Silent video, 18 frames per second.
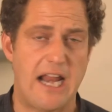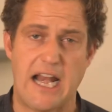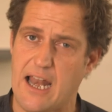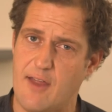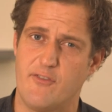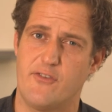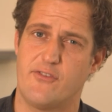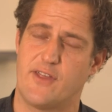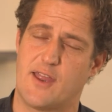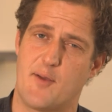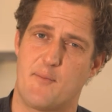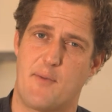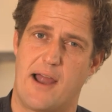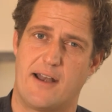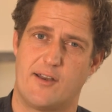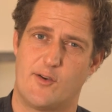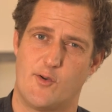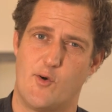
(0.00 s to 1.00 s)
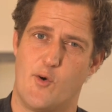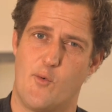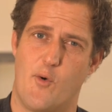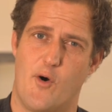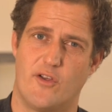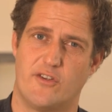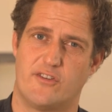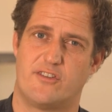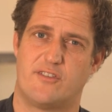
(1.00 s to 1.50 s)
the clever thing about it all
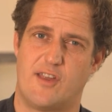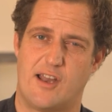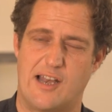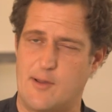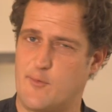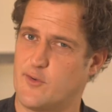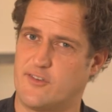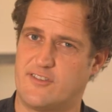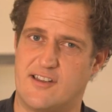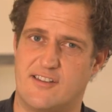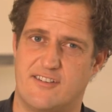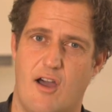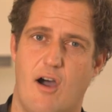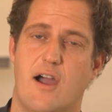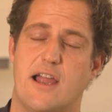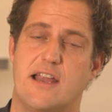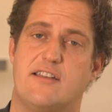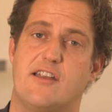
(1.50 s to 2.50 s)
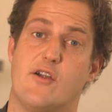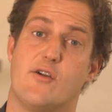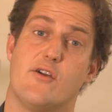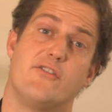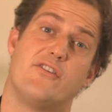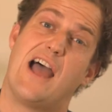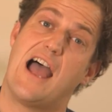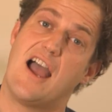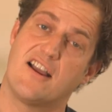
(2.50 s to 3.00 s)
was that it was this idea
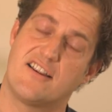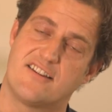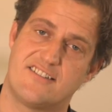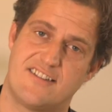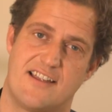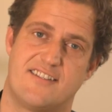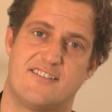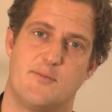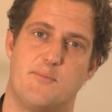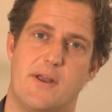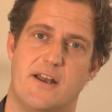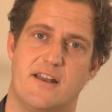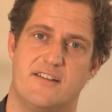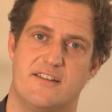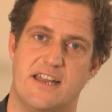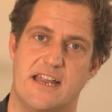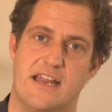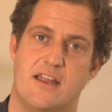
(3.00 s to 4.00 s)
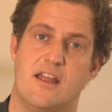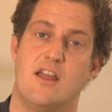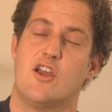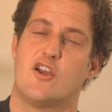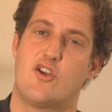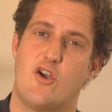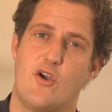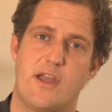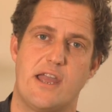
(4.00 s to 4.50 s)
of accessibility.
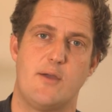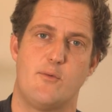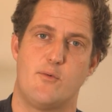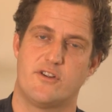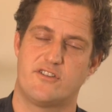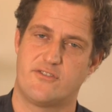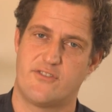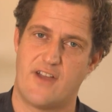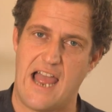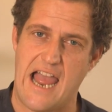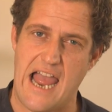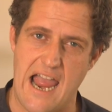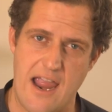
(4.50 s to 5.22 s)
Cooking was for